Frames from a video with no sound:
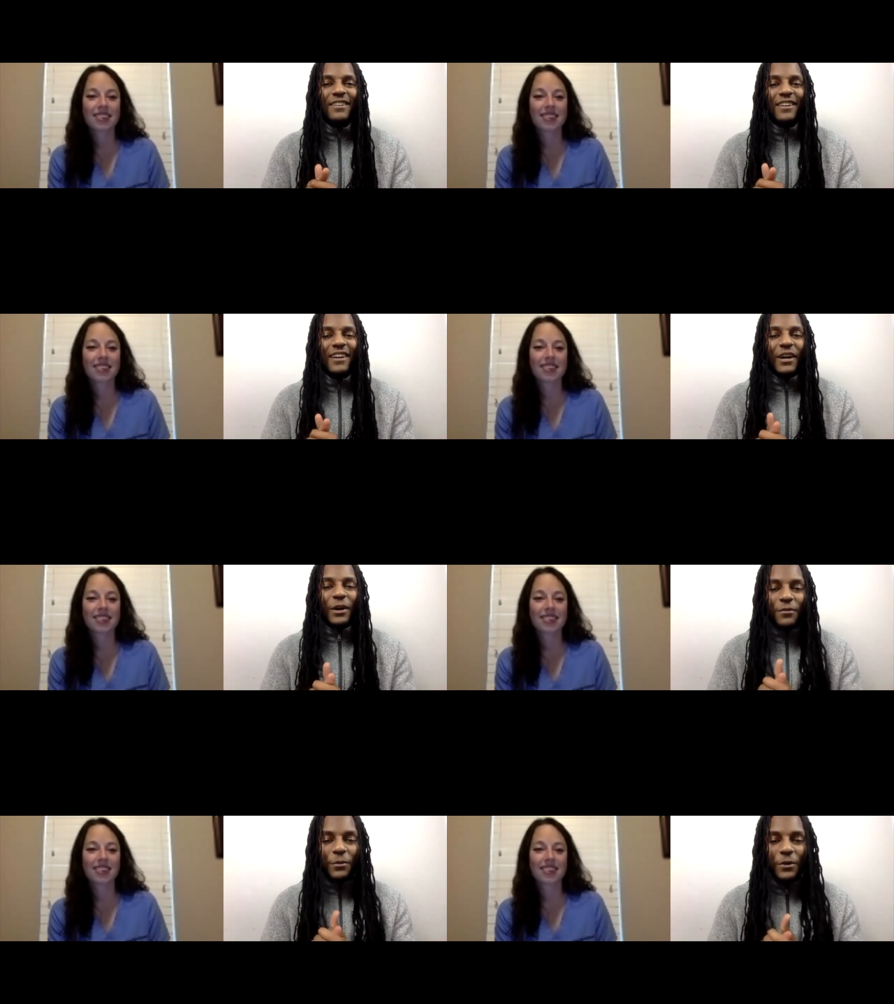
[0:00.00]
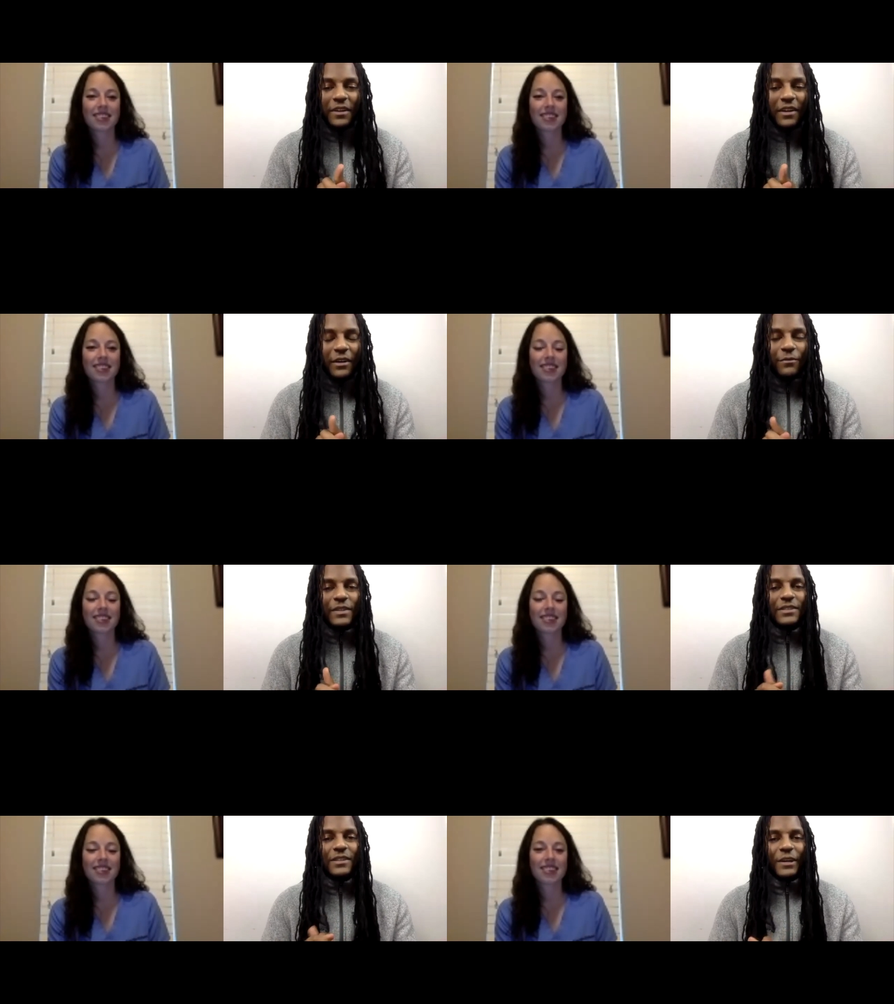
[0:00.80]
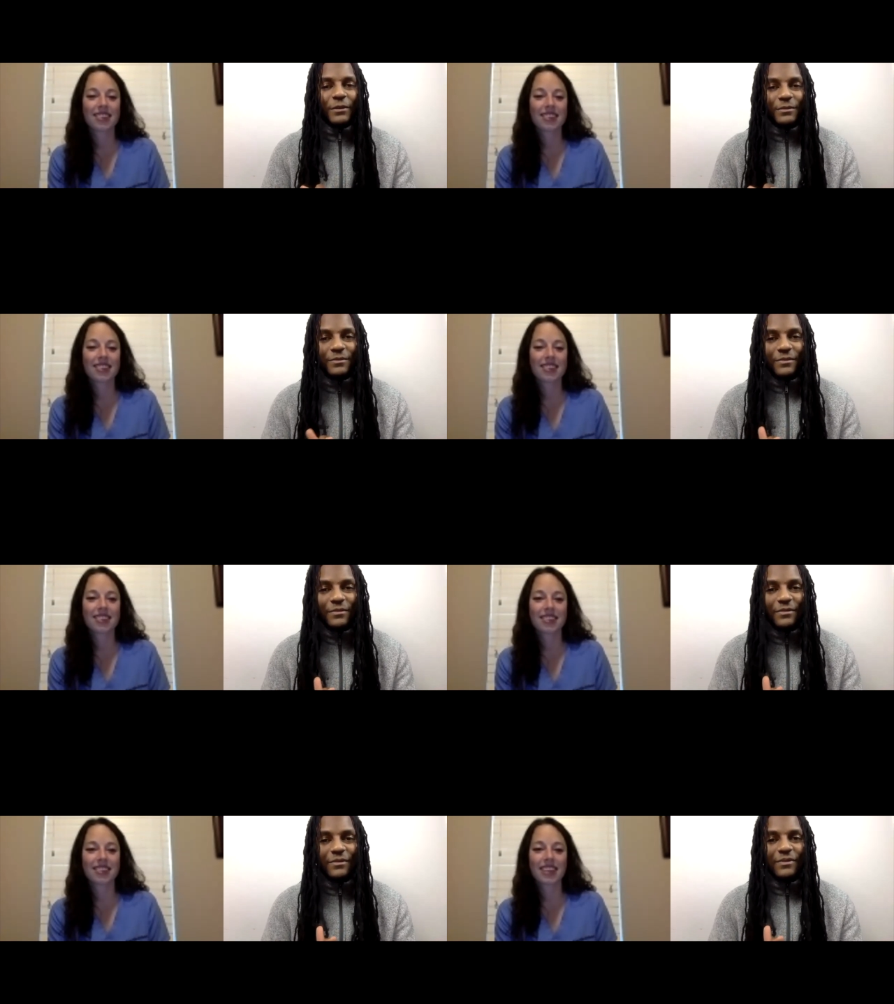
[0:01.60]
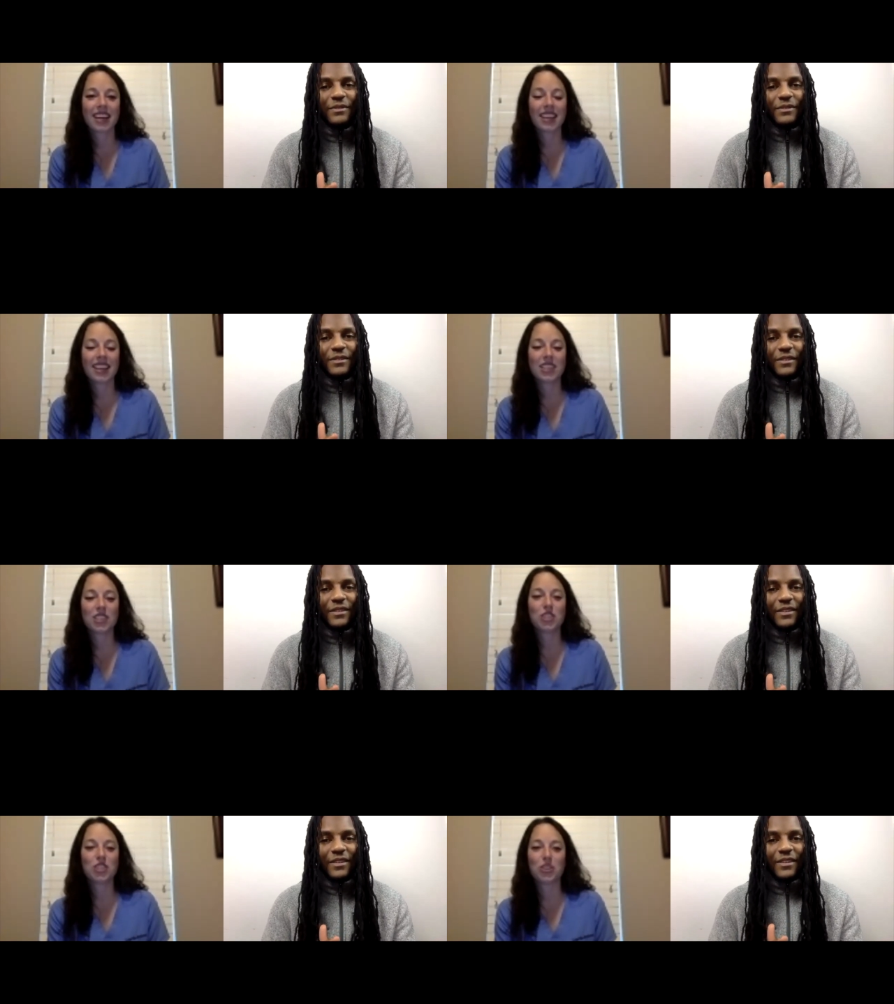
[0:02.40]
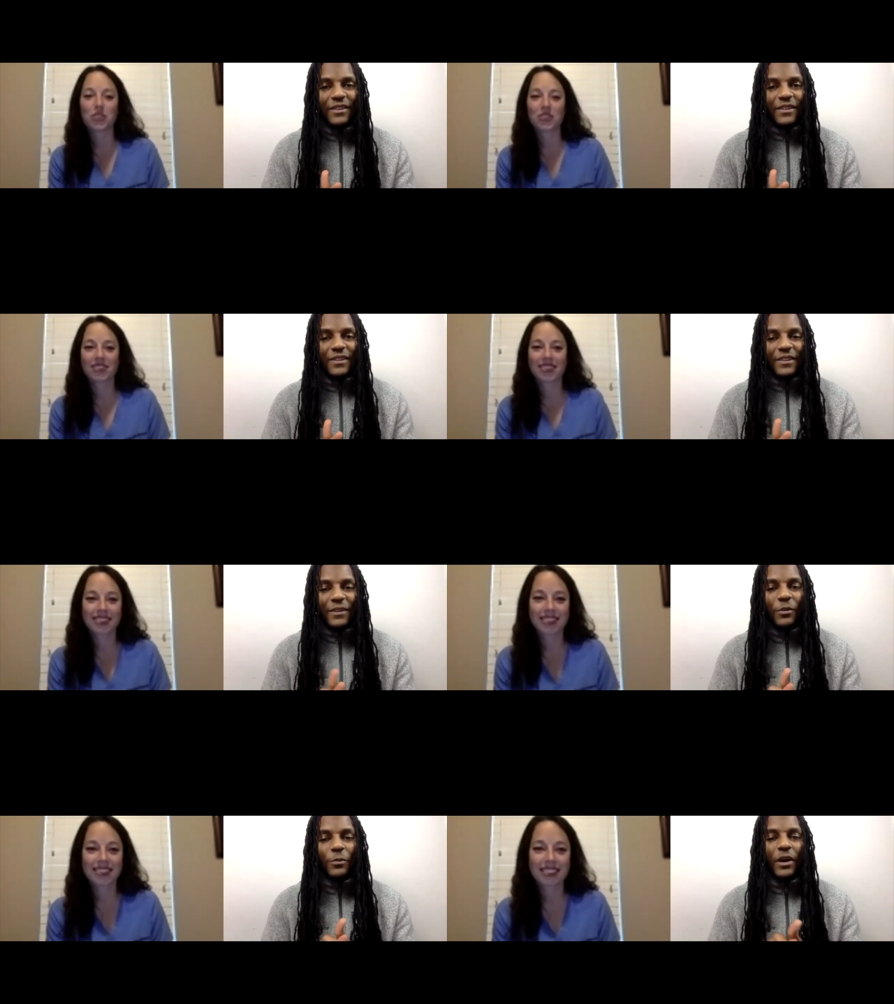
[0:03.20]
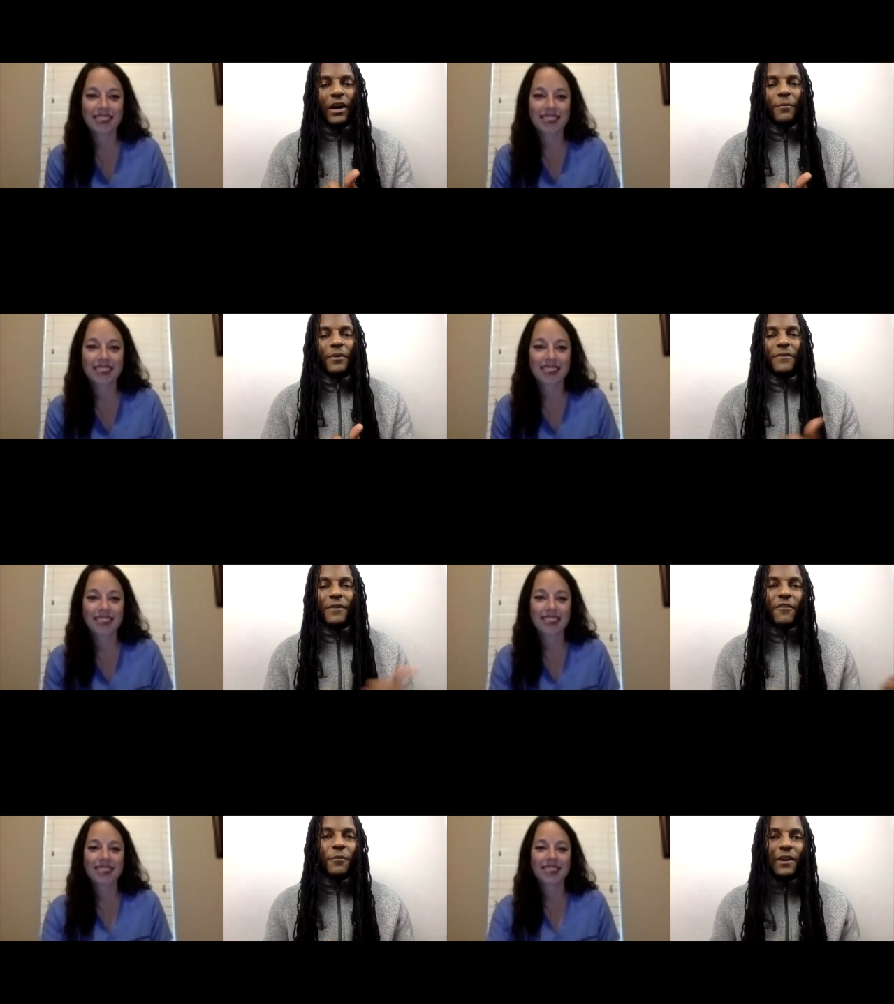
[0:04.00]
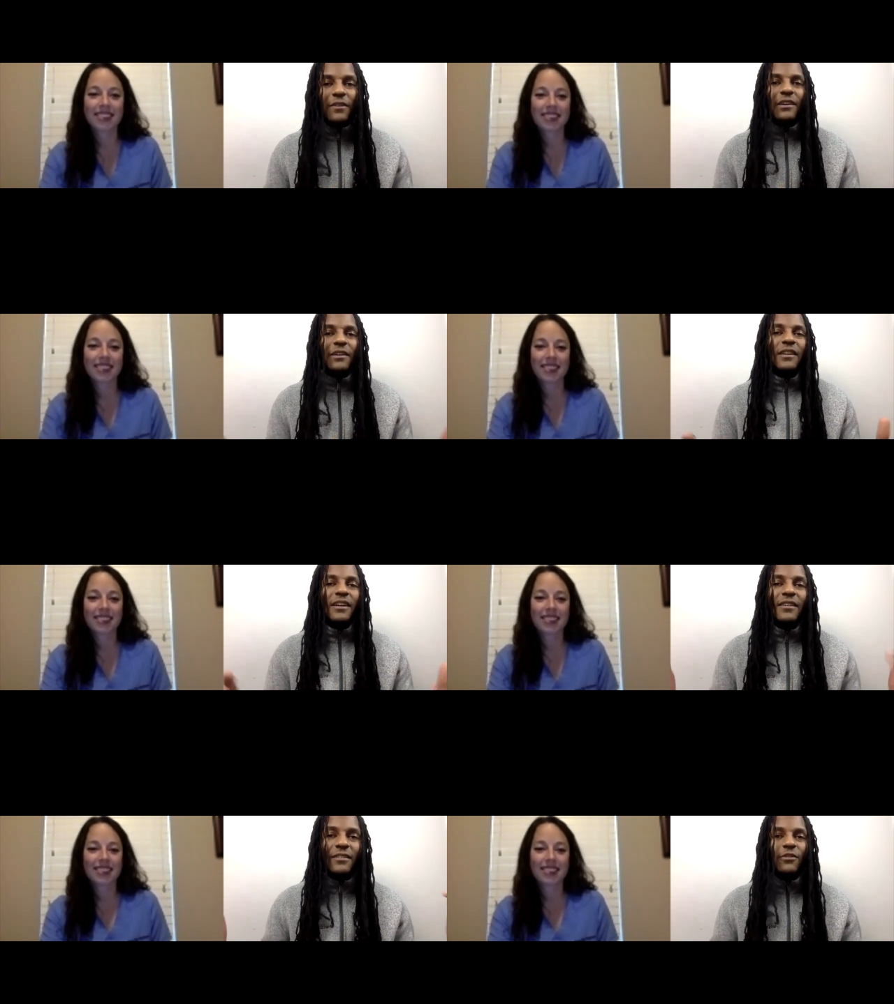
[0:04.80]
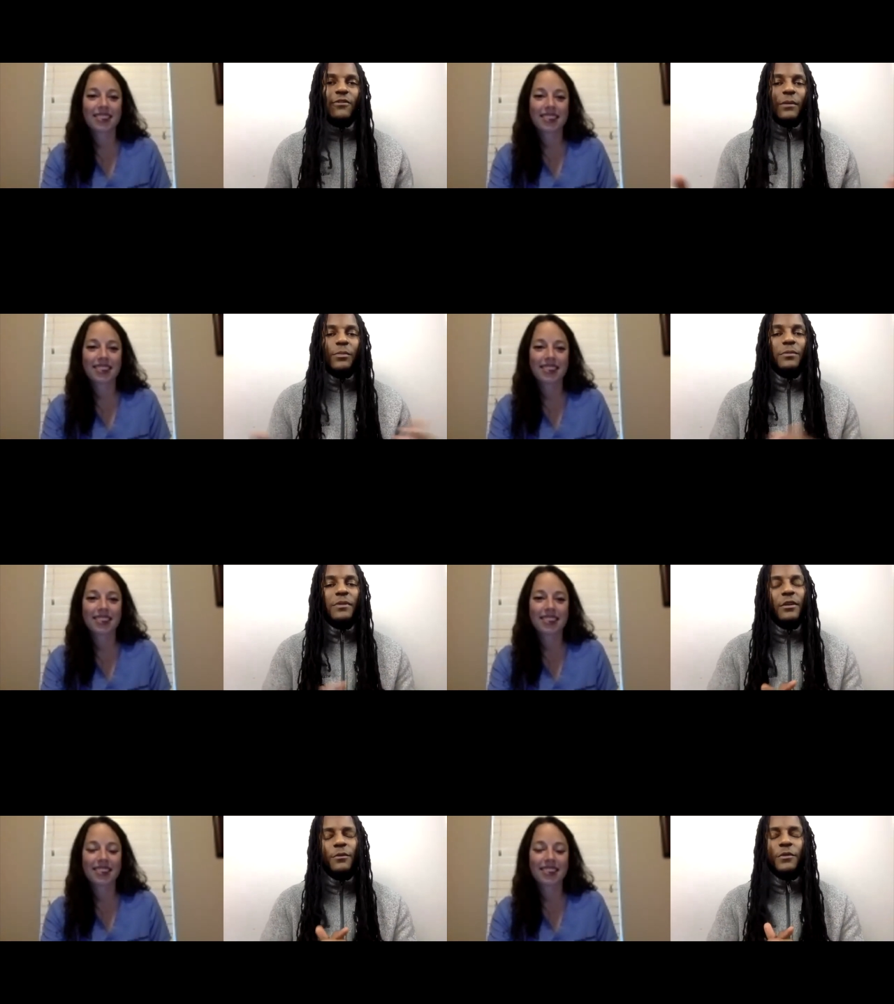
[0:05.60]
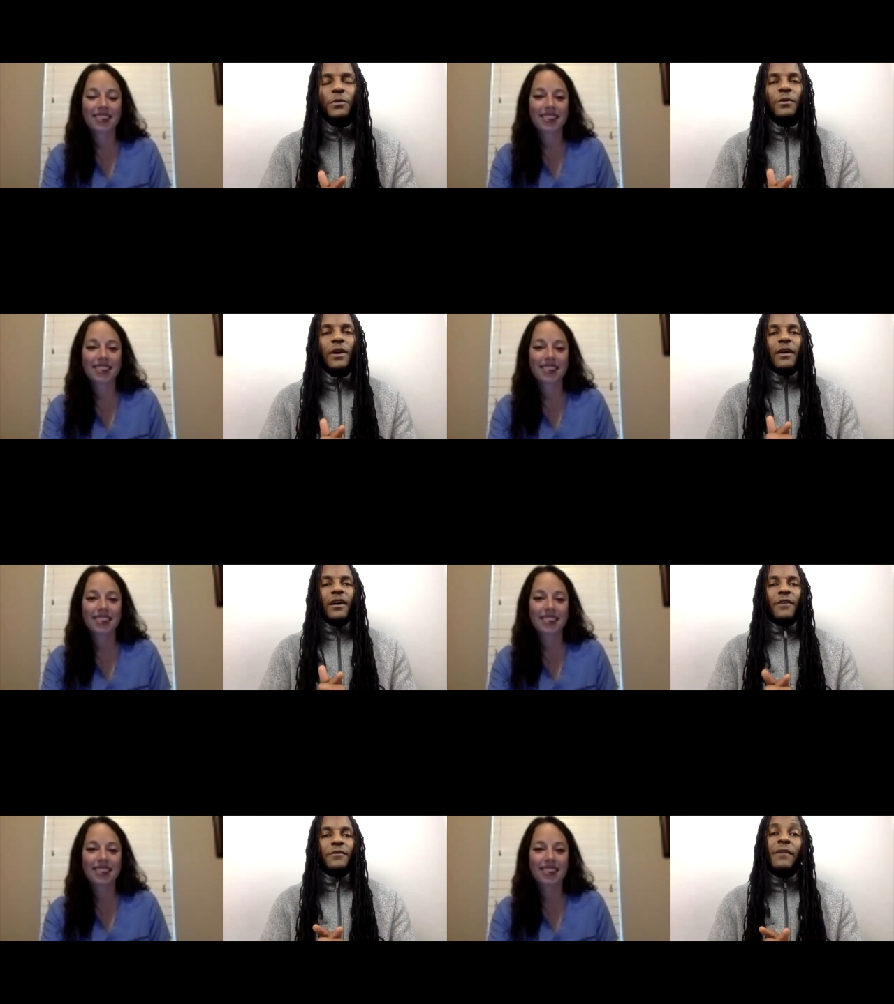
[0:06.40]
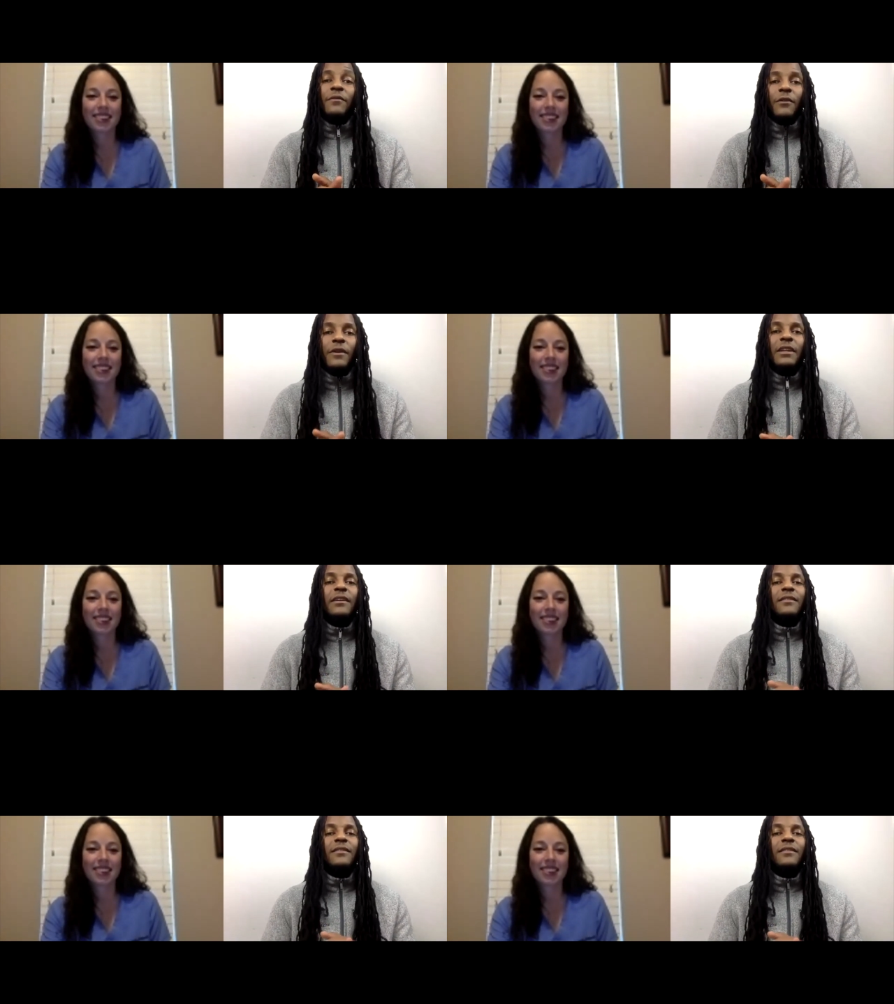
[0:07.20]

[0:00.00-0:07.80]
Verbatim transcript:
Speaker 1: a fourth year and finishing up.
Speaker 2: Yeah, thanks. You too.
Speaker 1: Yep, no problem. But for everyone else out there, that's gonna wrap up the interview. Uh, if you haven't already, hit the